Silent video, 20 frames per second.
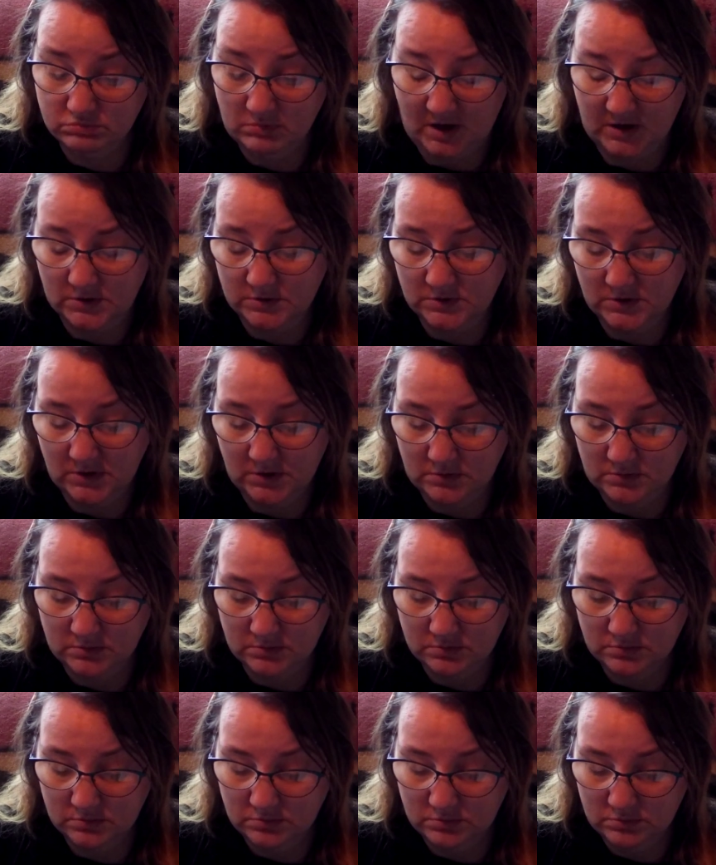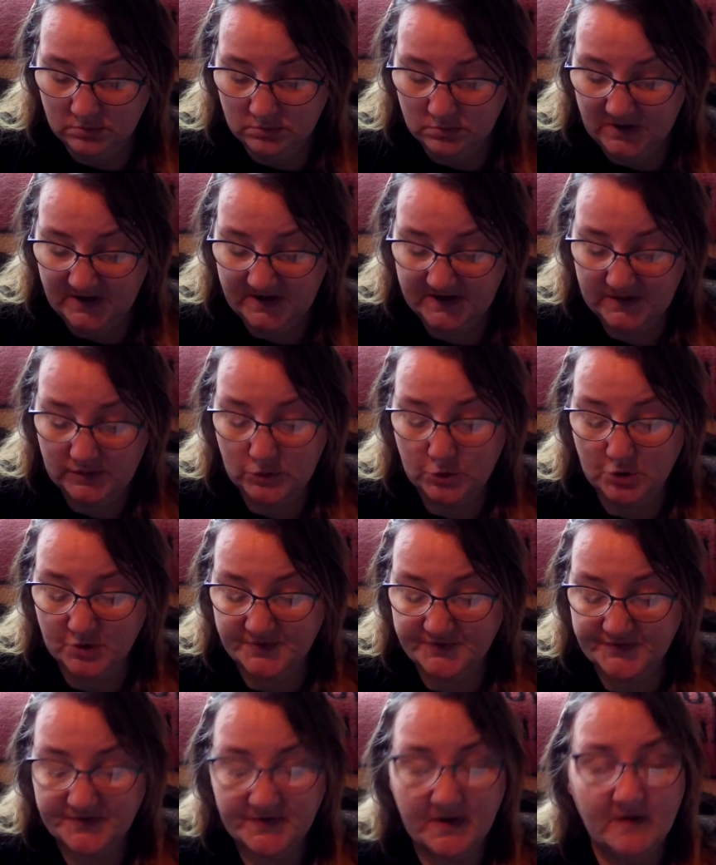I don't know, it
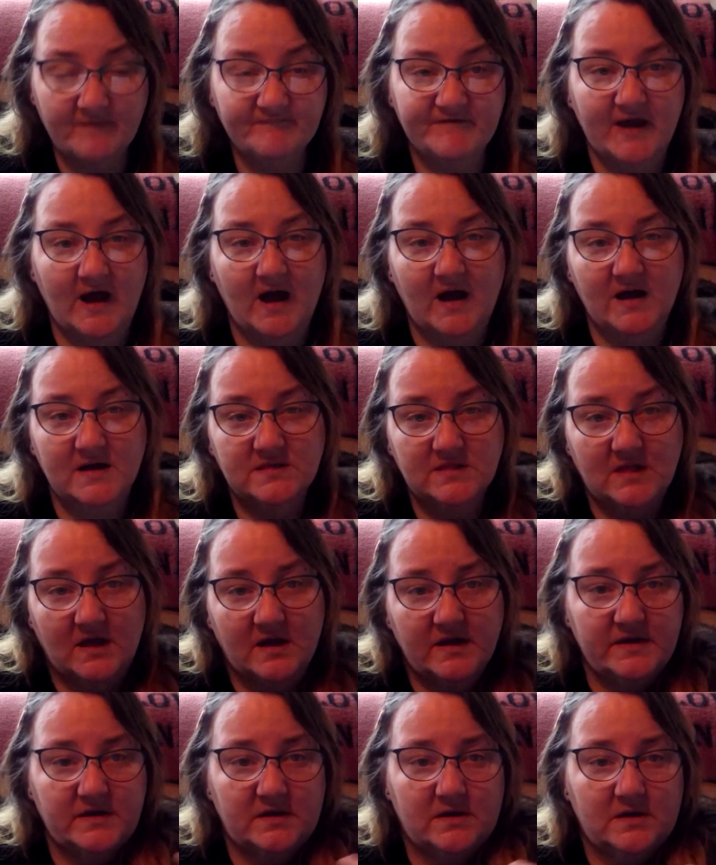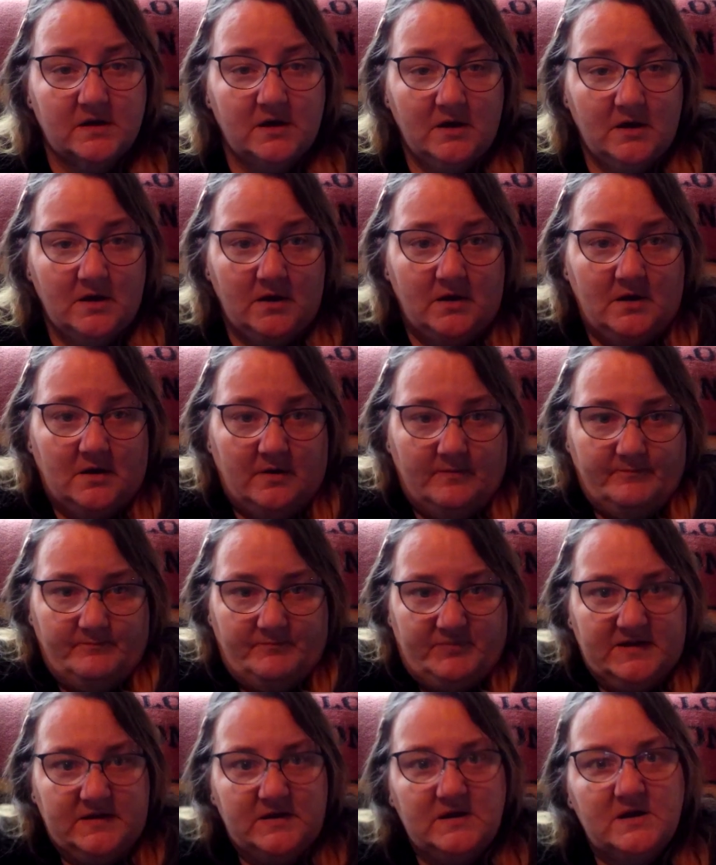looks comfy. I like
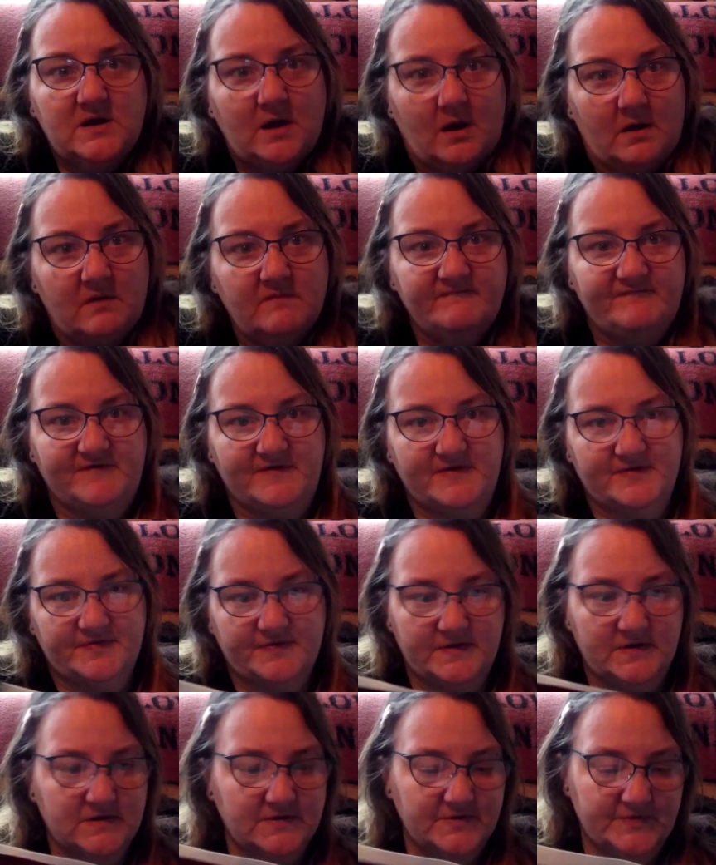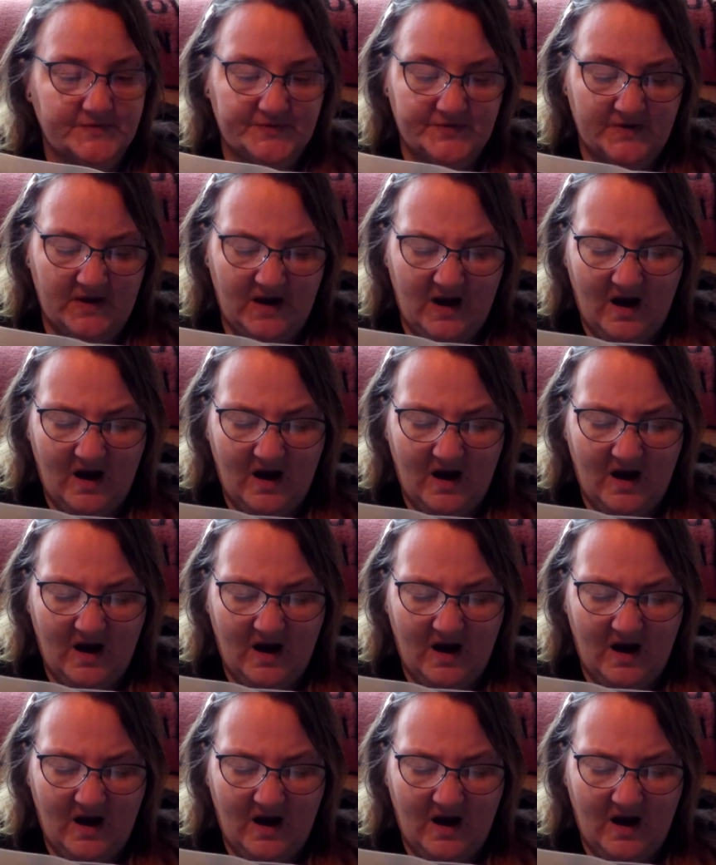big comfy things.